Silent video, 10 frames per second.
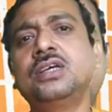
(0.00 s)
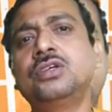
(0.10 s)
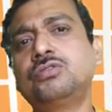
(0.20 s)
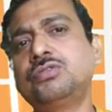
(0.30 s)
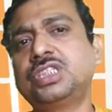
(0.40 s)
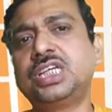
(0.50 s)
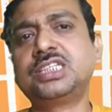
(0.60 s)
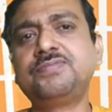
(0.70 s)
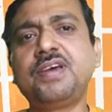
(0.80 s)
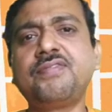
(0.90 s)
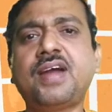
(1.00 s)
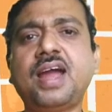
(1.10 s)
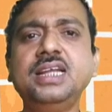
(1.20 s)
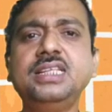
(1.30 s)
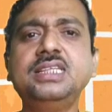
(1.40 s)
Should Shakespeare
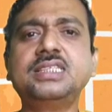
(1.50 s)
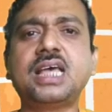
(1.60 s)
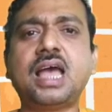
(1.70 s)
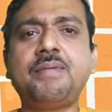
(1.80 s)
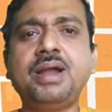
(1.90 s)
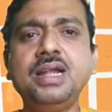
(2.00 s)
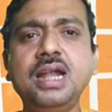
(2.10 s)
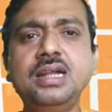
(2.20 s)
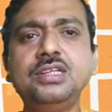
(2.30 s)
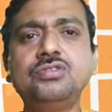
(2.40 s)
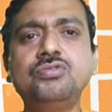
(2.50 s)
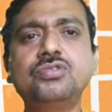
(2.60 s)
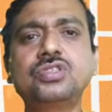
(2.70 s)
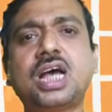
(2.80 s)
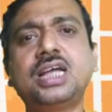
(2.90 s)
find this abandoned issue
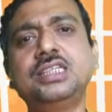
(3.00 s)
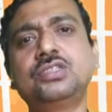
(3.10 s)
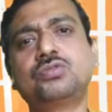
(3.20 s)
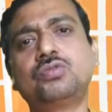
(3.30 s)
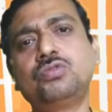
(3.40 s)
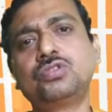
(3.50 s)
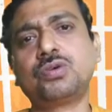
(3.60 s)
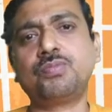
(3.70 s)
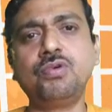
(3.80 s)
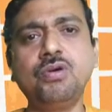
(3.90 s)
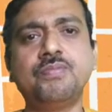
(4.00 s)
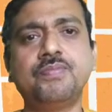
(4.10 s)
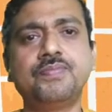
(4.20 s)
such a source of gloom?